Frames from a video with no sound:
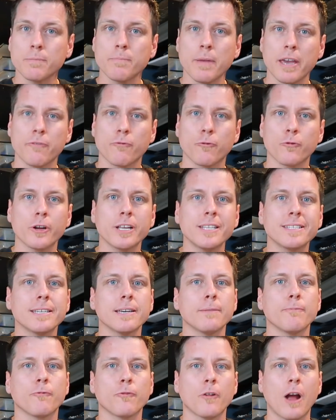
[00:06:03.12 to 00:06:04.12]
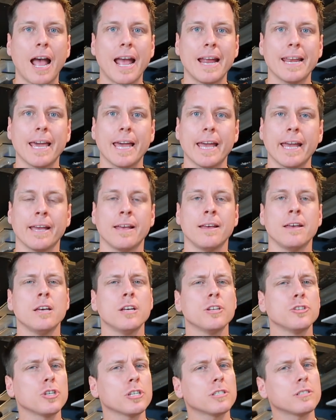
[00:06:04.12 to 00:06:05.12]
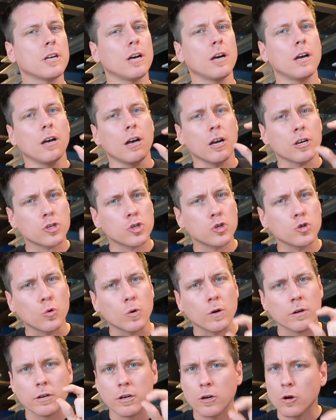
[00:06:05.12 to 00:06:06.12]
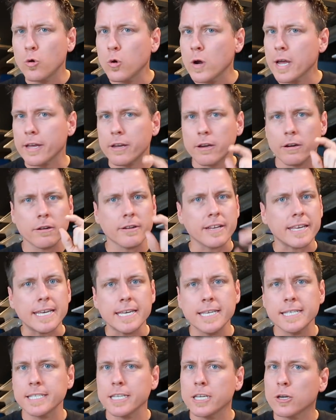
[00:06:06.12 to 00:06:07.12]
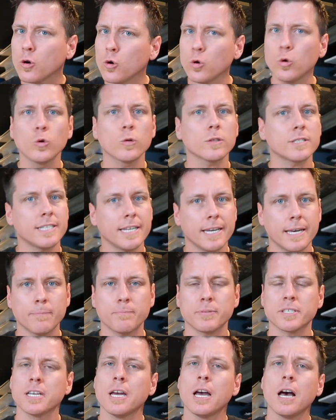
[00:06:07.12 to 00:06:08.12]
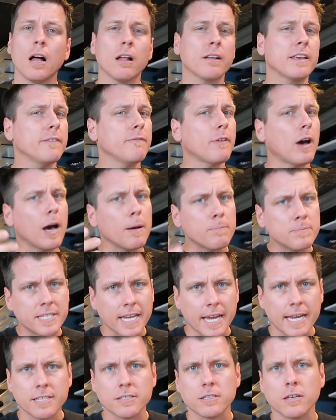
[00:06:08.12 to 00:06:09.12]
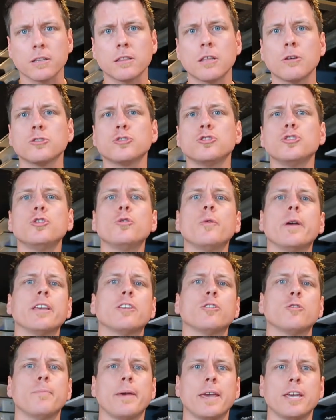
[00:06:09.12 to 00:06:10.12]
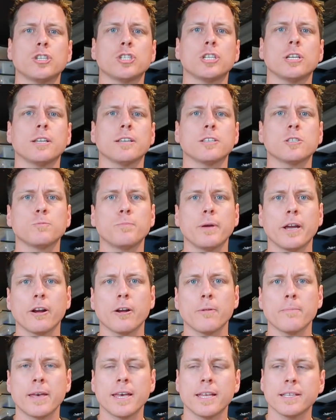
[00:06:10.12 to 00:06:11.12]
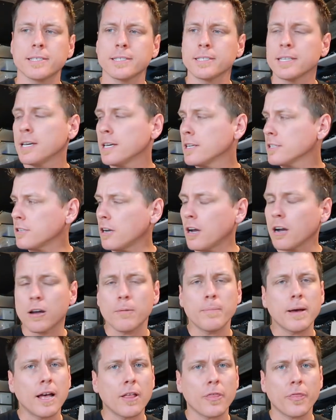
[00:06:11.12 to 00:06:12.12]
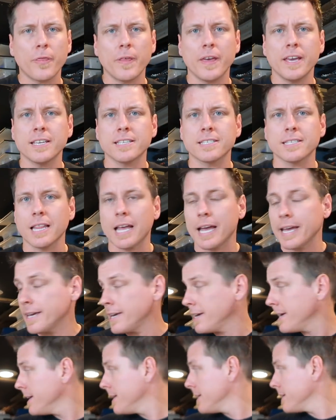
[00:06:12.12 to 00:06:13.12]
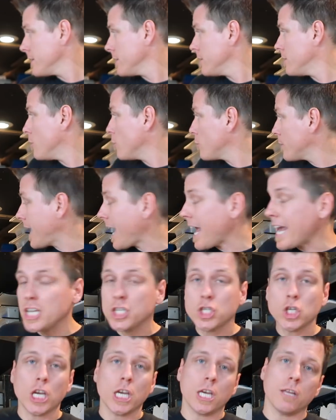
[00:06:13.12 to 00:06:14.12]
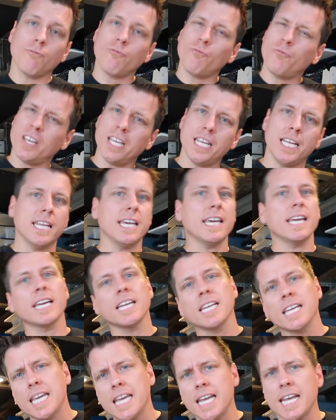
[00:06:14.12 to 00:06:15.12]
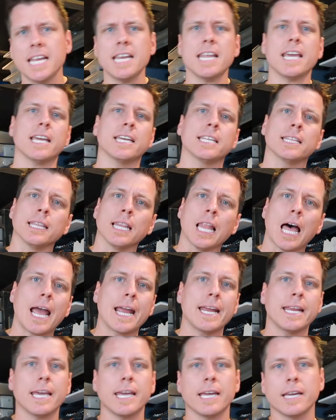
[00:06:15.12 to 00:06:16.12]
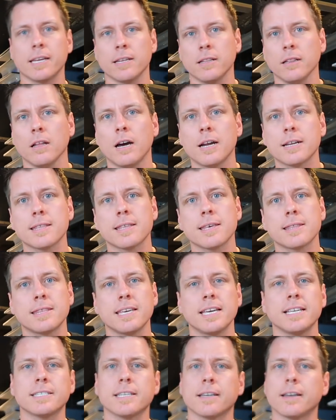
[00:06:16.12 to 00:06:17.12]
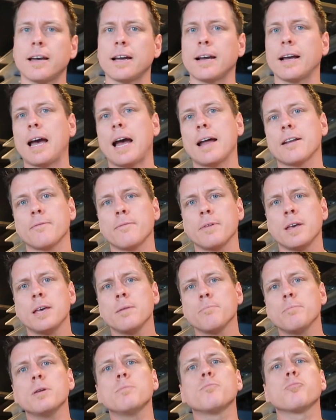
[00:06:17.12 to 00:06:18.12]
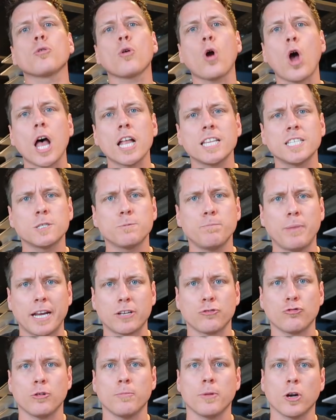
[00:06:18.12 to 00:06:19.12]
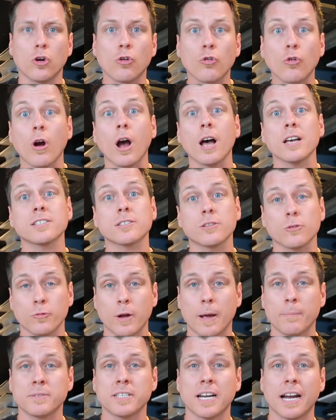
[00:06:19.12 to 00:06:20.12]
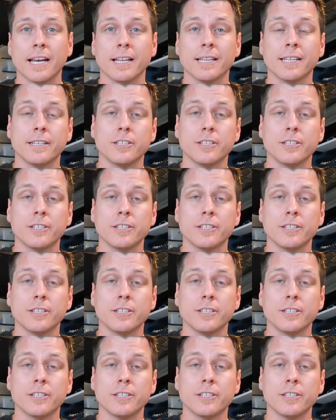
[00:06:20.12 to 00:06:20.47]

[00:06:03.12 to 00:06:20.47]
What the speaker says: to make Free Tip Friday just a shorter, quicker, easy, cool tips. I'll give updates on those new incubation experiments, talk about things like, you know, caging and feeding and heating and lighting and a lot of the things that can kind of be broad spectrum across the reptile